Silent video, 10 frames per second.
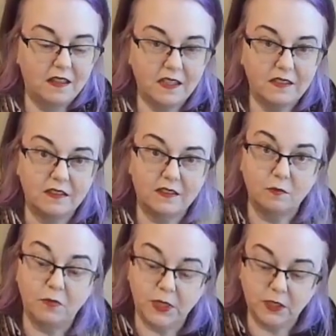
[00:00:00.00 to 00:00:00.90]
This is
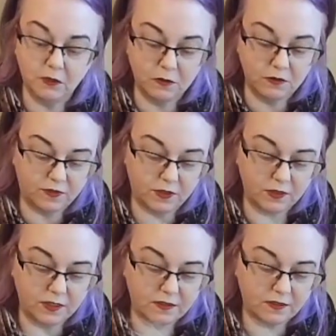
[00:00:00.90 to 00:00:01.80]
beautiful.
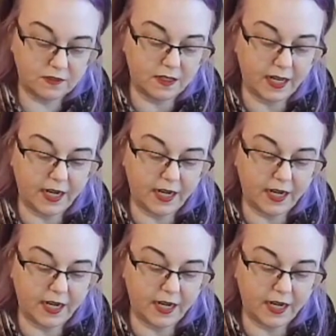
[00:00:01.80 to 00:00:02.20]
This is an